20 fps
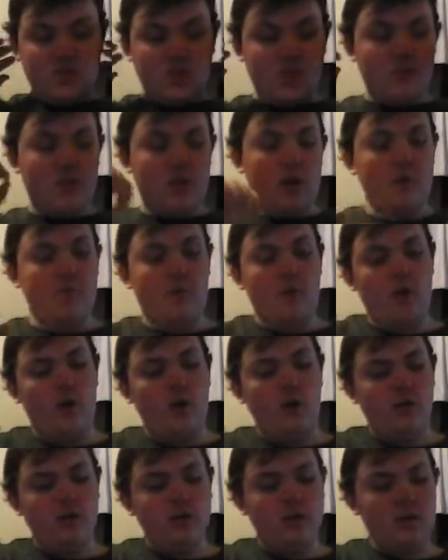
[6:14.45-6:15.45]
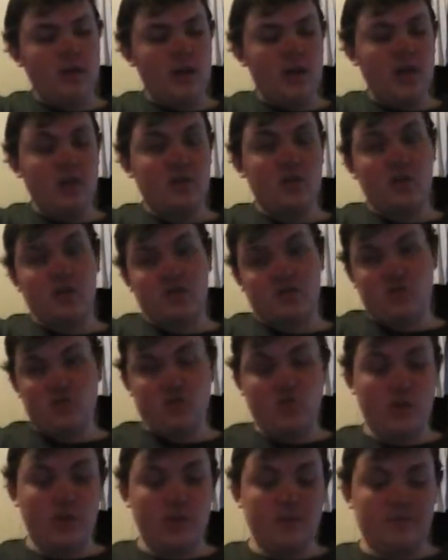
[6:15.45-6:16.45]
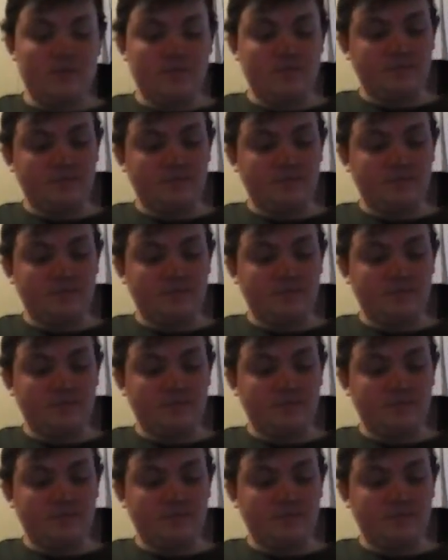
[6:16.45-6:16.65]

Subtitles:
Geminite Pearl. It got destroyed.